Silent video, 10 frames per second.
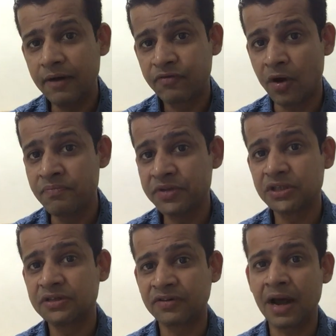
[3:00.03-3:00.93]
from
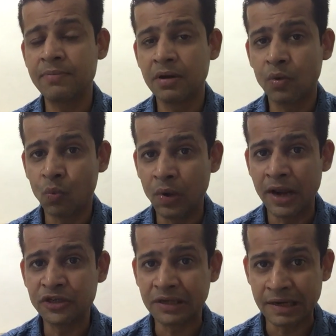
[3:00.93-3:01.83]
this tribal
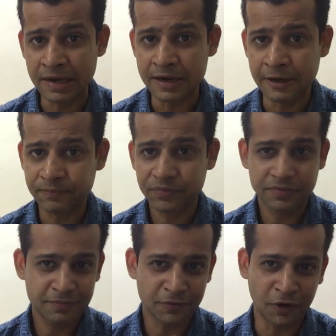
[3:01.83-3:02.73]
village leader.
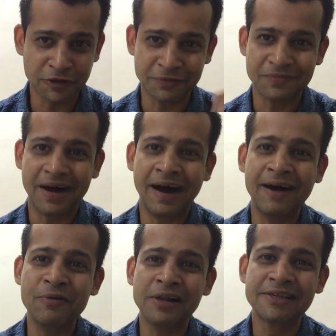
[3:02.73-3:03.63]
Awesome.
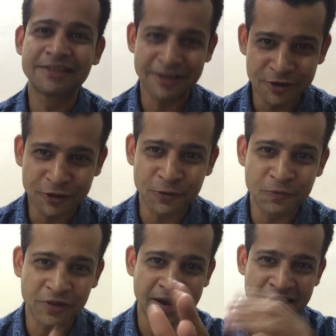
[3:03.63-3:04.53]
I will see you
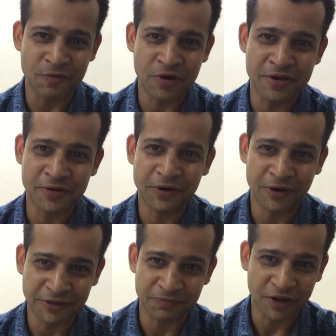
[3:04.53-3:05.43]
soon with another video.
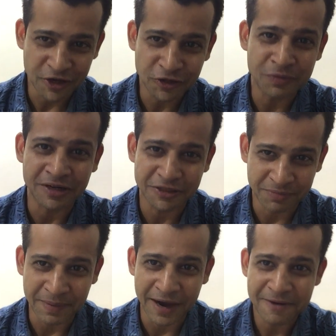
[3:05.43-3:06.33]
Awesome. Thank you so
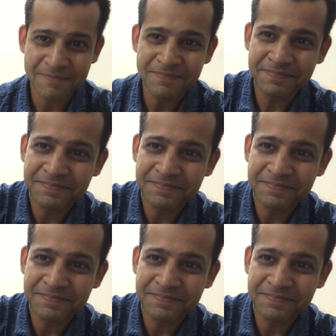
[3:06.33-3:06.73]
much. Bye-bye.